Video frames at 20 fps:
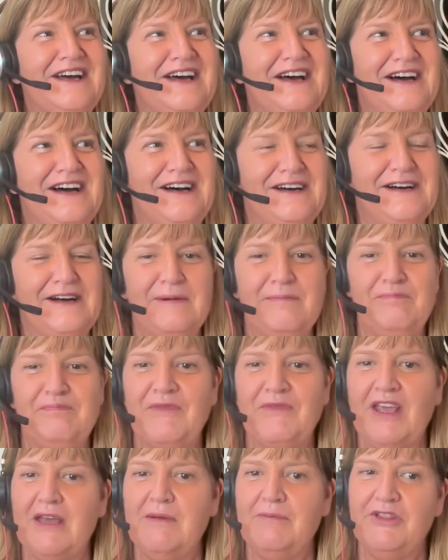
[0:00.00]
Um,
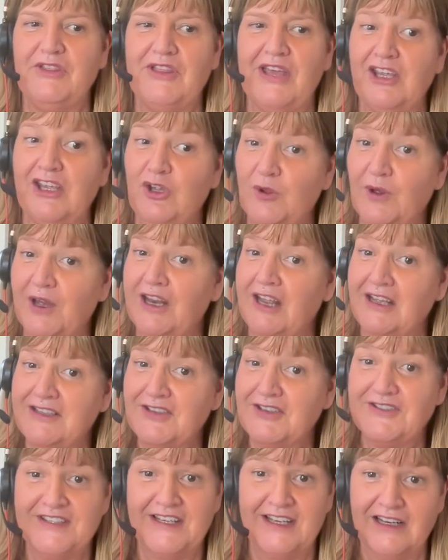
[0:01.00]
but thank you, and as
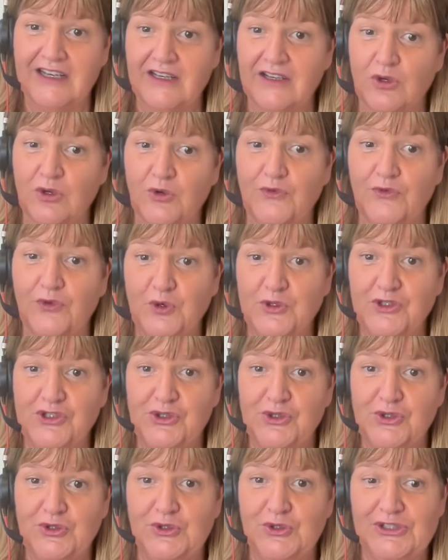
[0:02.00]
I said, look forward
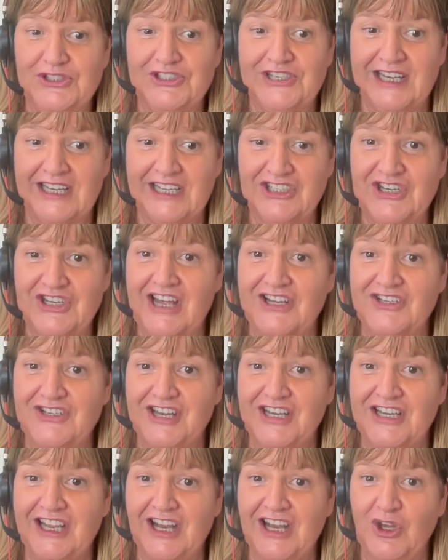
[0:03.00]
to staying in touch
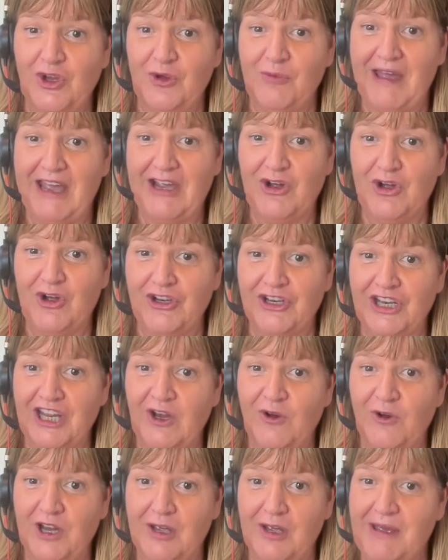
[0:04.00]
and getting you back on and
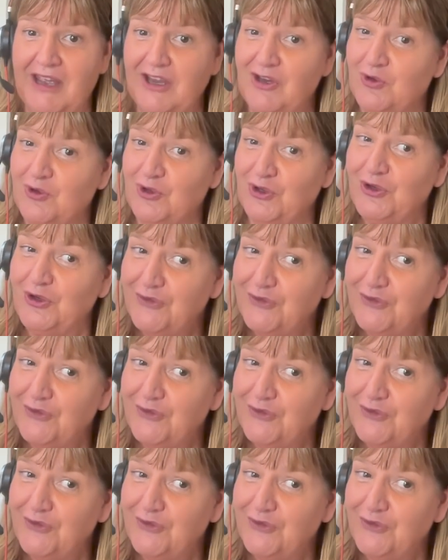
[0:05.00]
hearing about your new